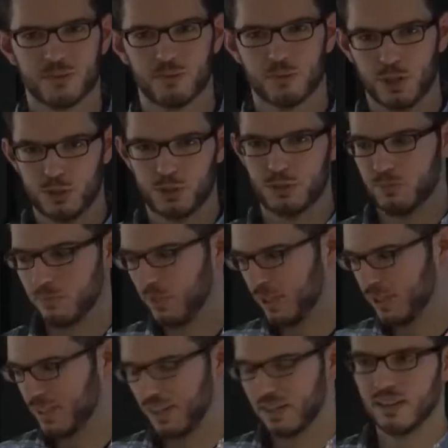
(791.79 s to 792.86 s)
which
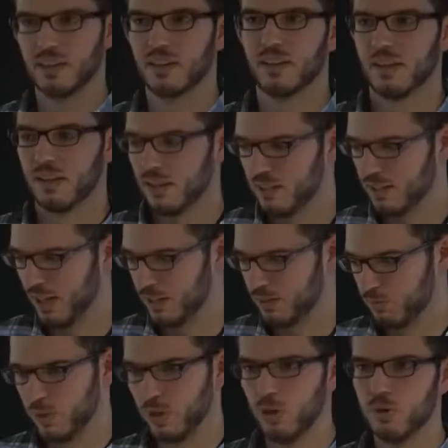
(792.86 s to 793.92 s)
means that
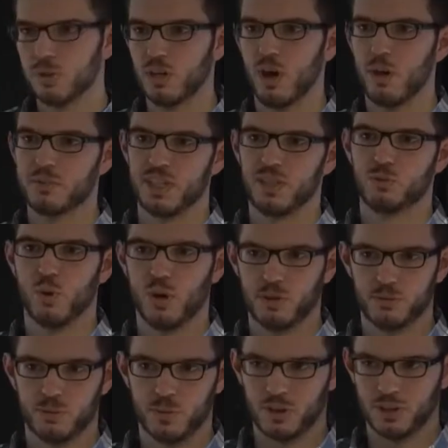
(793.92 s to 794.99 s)
we only update one of
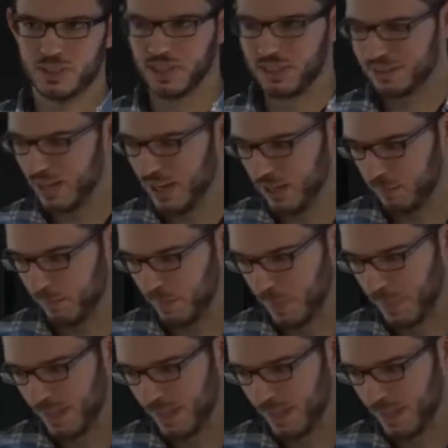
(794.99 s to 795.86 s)
the models at a time.